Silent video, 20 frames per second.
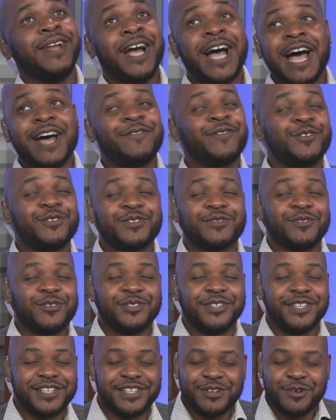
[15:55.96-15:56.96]
I first of all
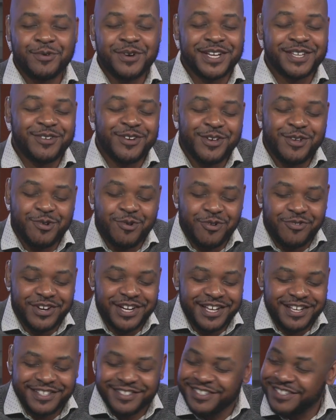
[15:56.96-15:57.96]
didn't know it already
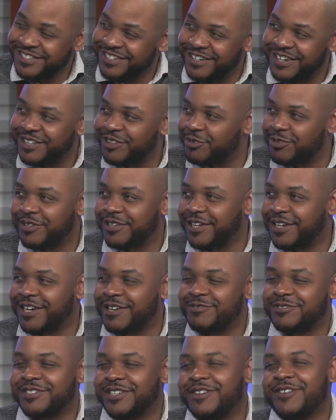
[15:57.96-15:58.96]
existed. I thought like
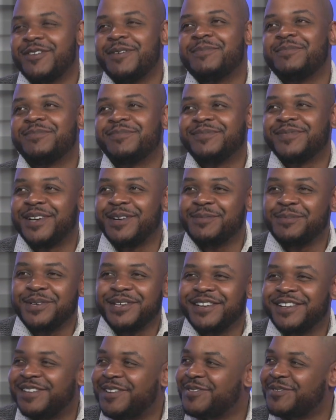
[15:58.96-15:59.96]
I'm just, oh, I'm I'm
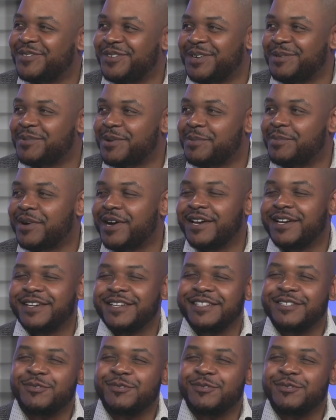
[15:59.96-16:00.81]
being clever and I'm combining these